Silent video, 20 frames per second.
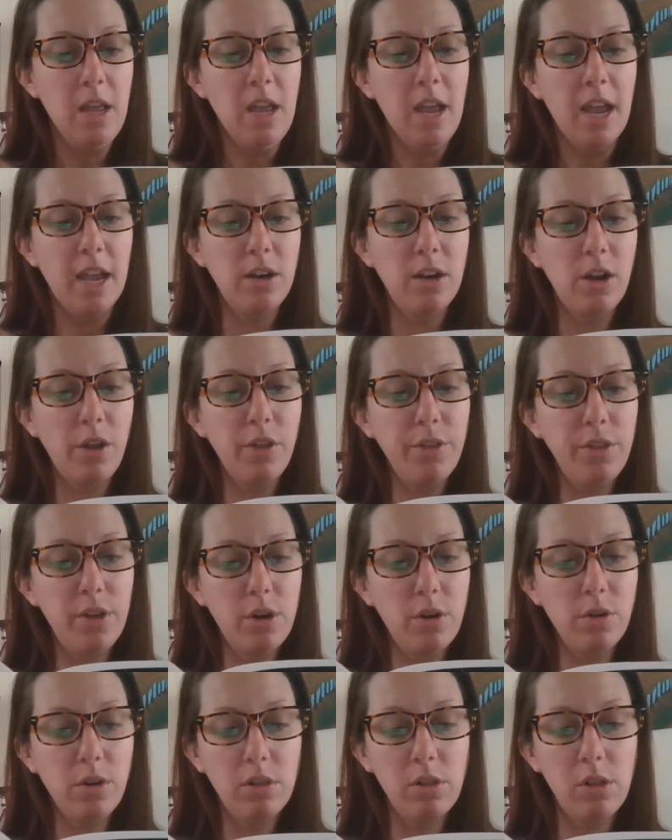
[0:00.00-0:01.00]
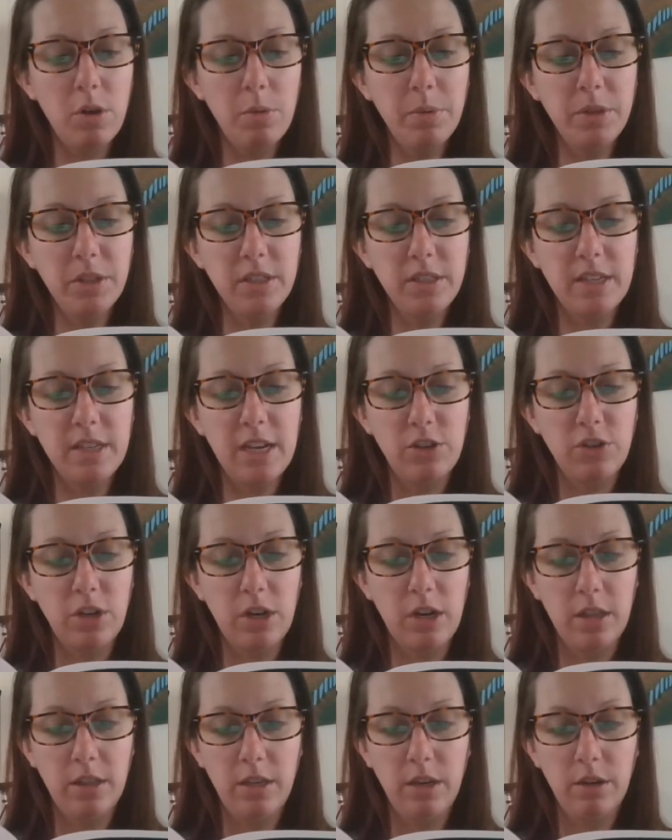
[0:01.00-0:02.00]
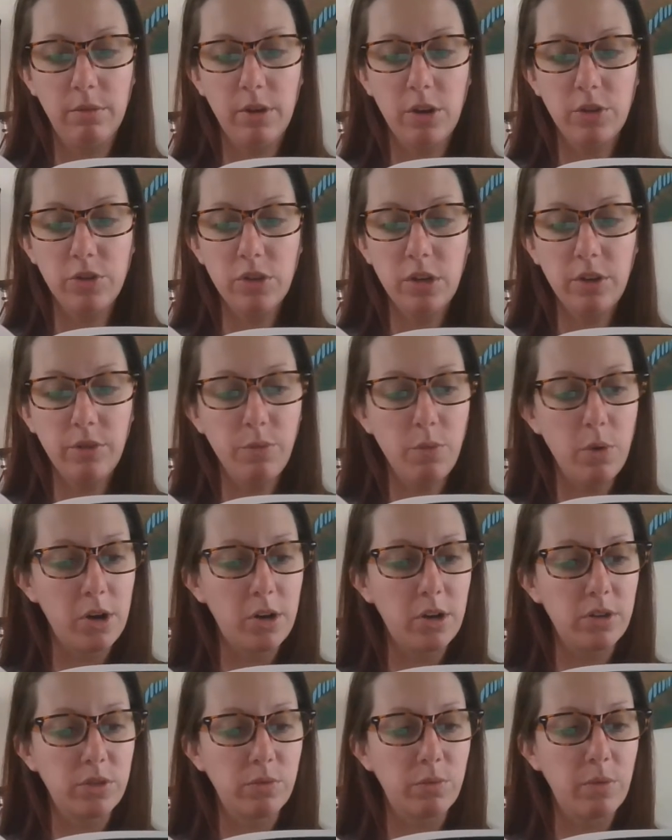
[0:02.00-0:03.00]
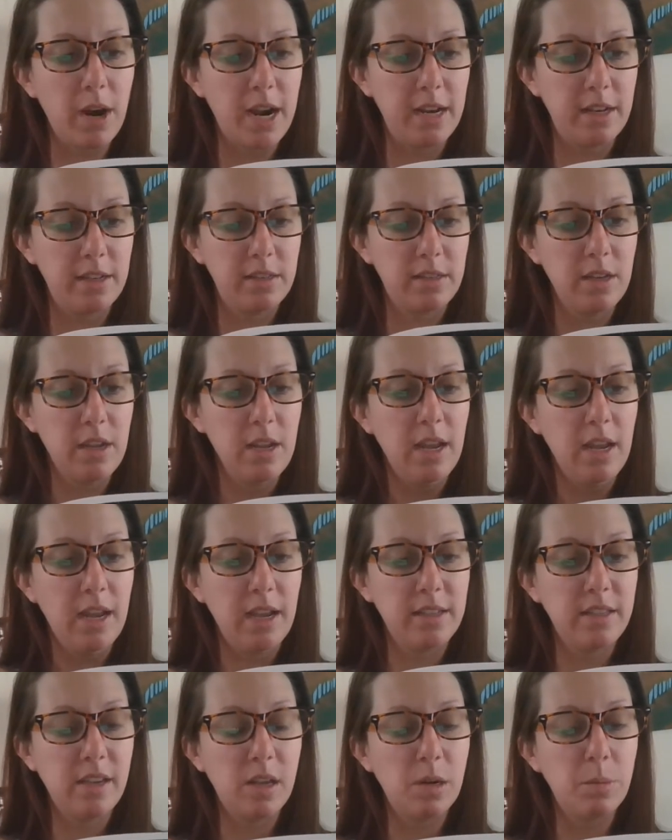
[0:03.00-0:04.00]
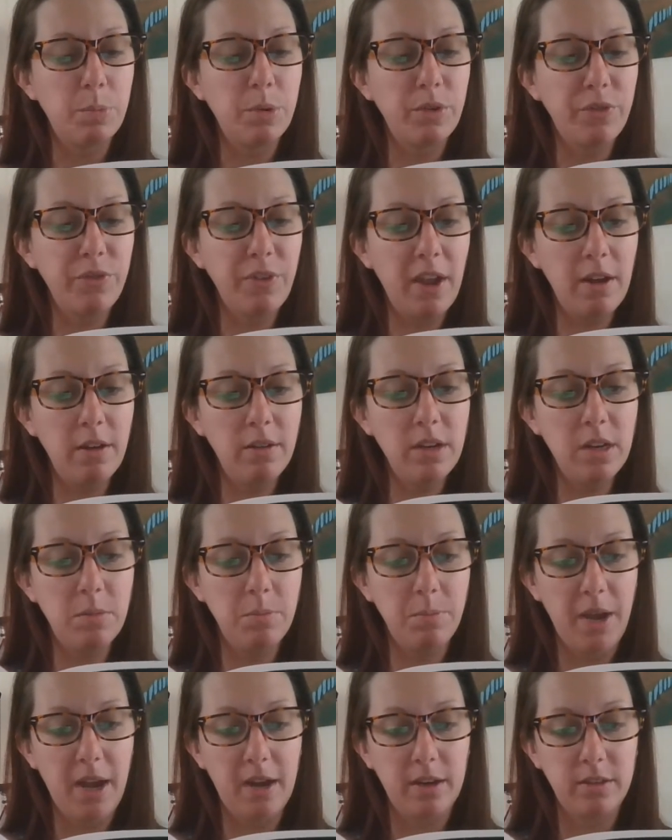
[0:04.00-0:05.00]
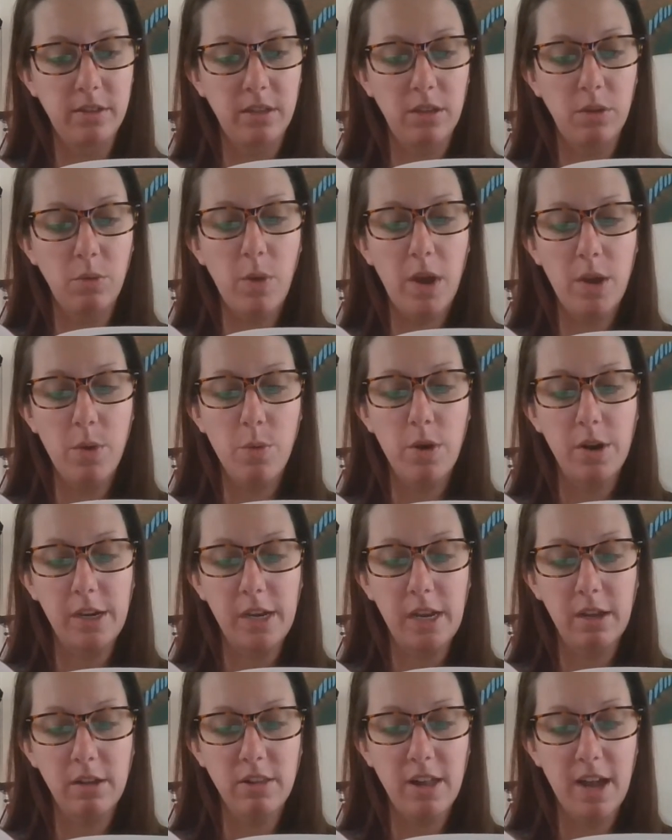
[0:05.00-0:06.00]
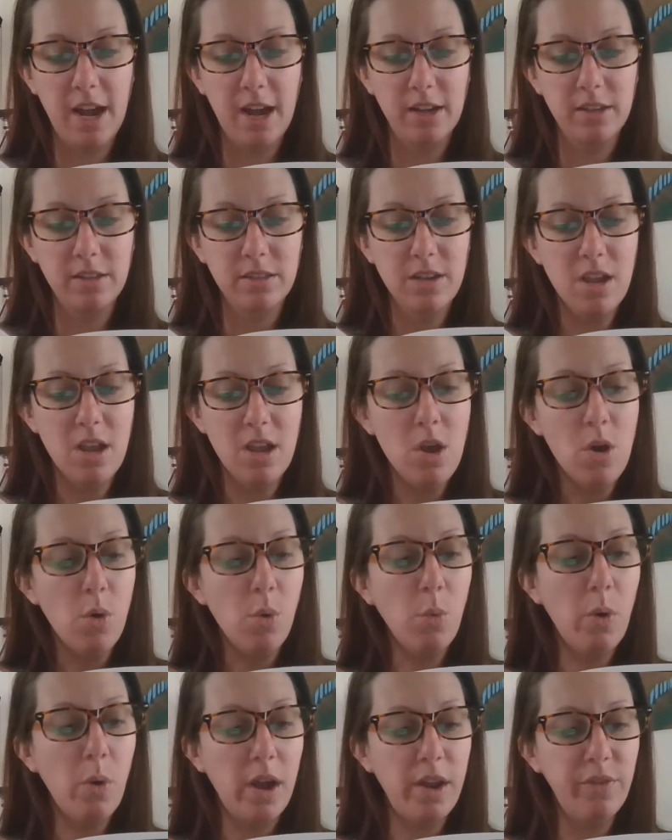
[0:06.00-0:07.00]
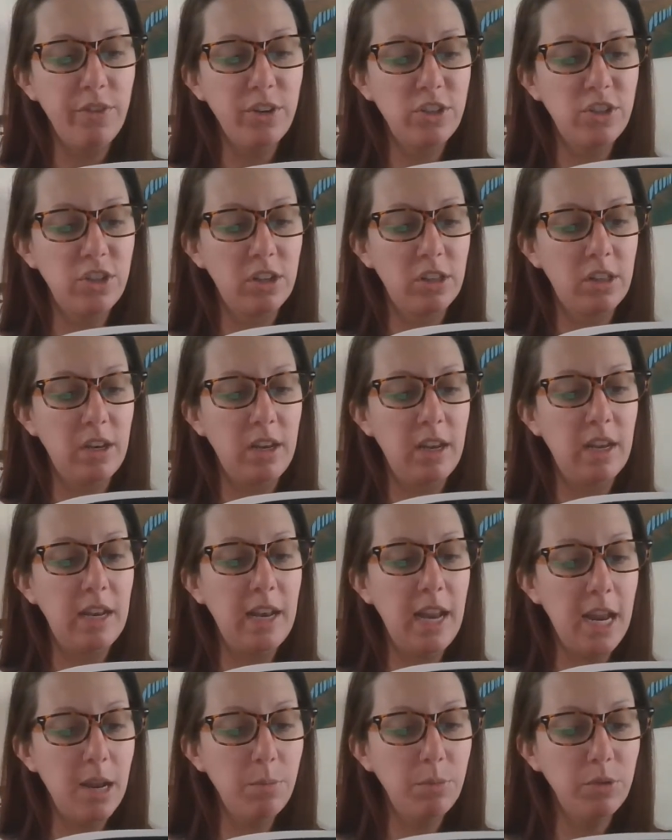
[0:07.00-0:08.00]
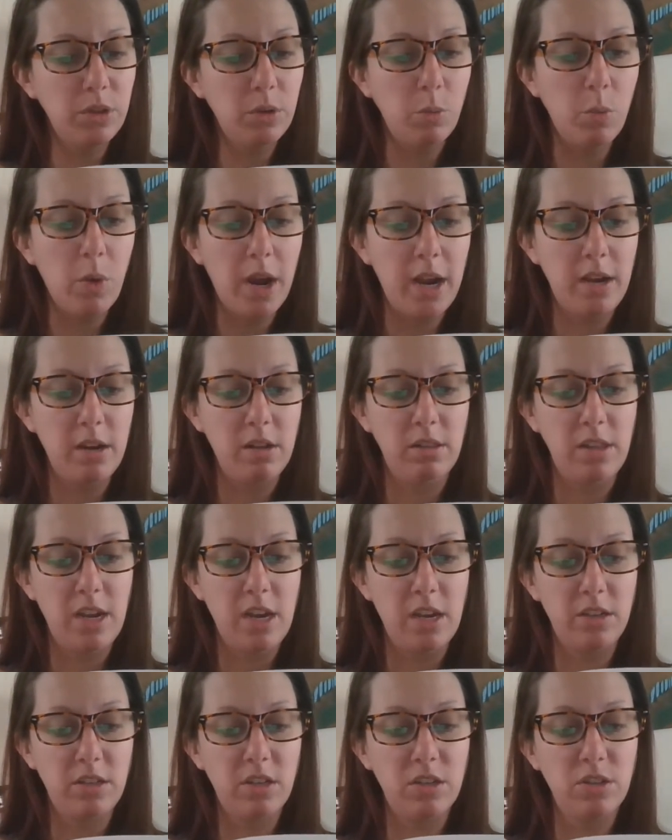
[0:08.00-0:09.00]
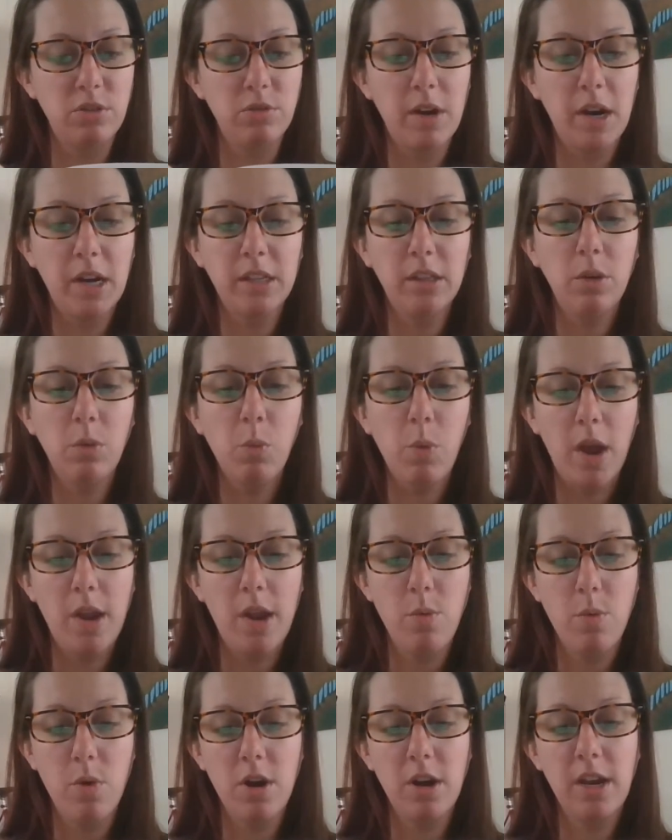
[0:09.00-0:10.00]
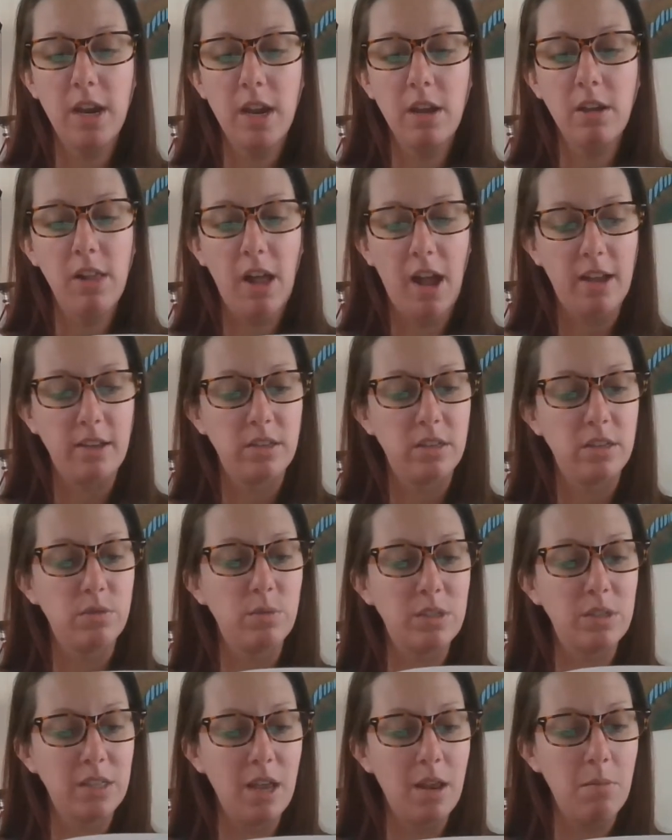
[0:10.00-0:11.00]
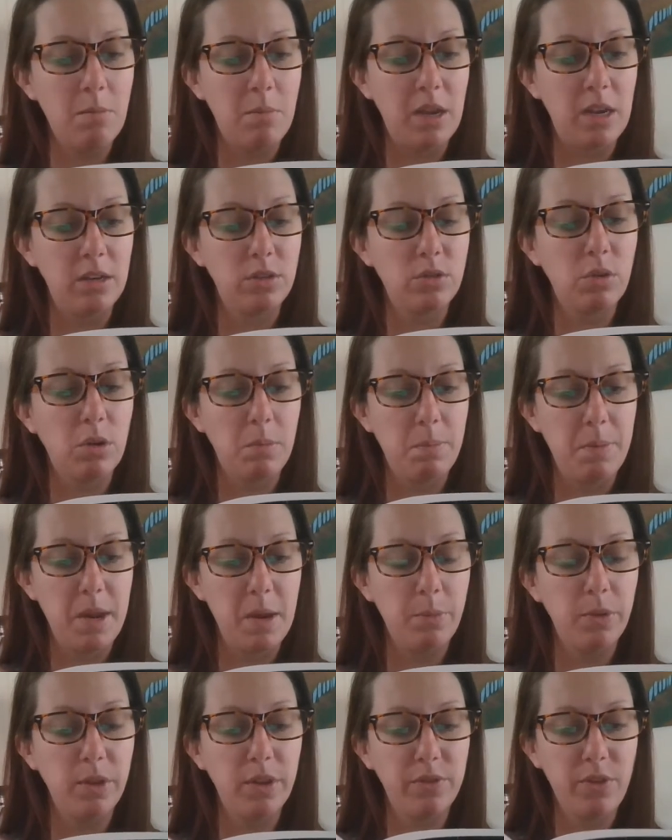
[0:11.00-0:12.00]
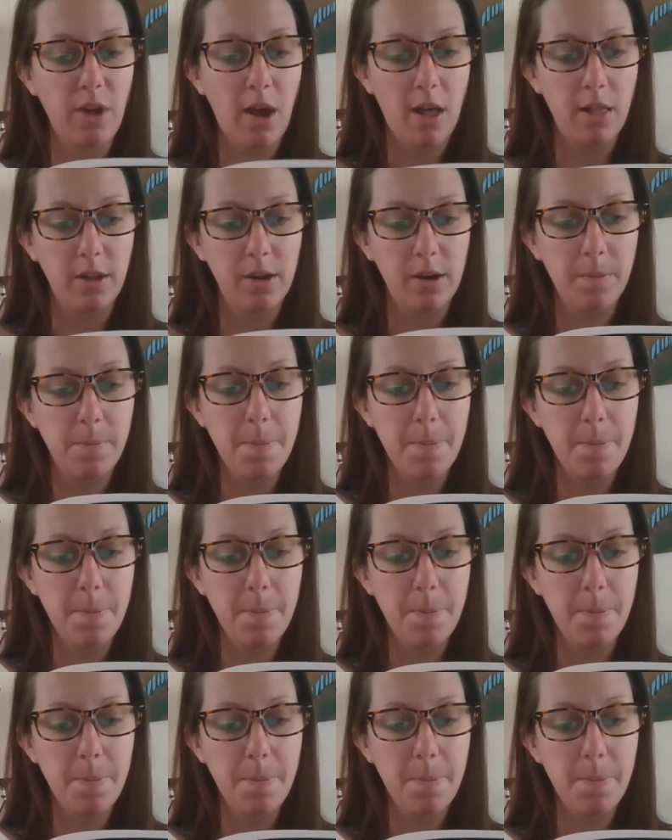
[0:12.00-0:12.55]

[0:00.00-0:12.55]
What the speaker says: And although globalization and the erosion of workers' rights has had a profound impact on the white working class, white fragility enabled the white elite to direct the white working class's resentment toward people of color.